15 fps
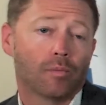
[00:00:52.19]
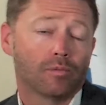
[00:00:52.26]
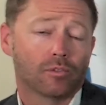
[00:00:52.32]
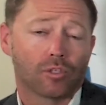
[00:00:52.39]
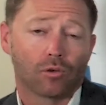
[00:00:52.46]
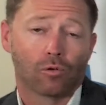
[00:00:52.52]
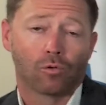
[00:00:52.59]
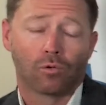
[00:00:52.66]

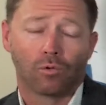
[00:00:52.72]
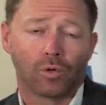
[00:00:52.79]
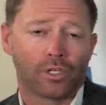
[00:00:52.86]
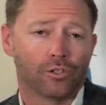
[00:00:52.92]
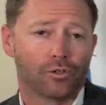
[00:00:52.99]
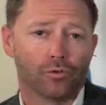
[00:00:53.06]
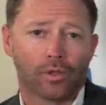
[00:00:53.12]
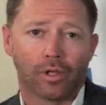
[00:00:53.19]
So when you
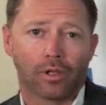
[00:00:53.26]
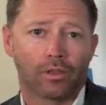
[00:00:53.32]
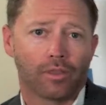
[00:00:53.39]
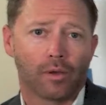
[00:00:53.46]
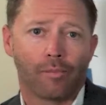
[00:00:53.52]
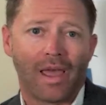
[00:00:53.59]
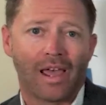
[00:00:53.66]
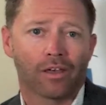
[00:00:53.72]
do
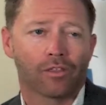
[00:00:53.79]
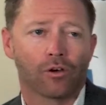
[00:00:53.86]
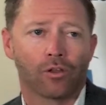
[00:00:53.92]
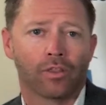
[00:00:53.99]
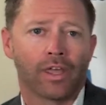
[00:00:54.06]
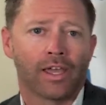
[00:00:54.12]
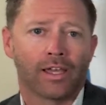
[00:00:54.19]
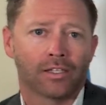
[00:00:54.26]
the math
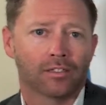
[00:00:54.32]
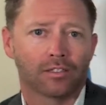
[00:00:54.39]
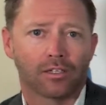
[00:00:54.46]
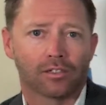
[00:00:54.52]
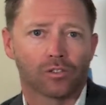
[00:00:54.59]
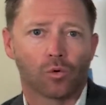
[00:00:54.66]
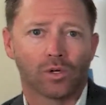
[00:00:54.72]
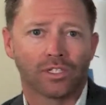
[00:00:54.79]
on that,
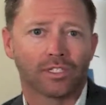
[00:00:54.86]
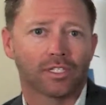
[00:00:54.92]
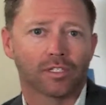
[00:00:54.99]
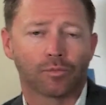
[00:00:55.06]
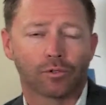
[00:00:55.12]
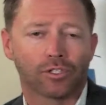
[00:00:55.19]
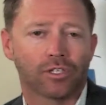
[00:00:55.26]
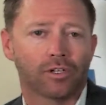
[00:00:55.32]

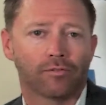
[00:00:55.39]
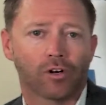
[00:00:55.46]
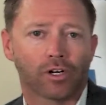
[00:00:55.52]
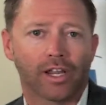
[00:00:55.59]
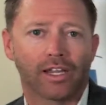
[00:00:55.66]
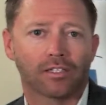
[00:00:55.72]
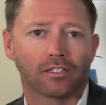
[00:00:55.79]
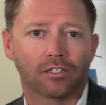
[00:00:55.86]
26% of our
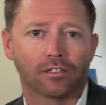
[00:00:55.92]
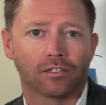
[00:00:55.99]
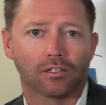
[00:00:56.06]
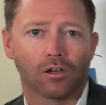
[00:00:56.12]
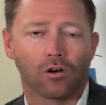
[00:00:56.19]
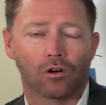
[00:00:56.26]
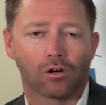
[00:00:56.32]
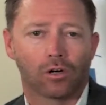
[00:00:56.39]
cases
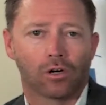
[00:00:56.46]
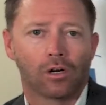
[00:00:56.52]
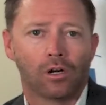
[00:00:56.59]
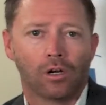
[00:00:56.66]
are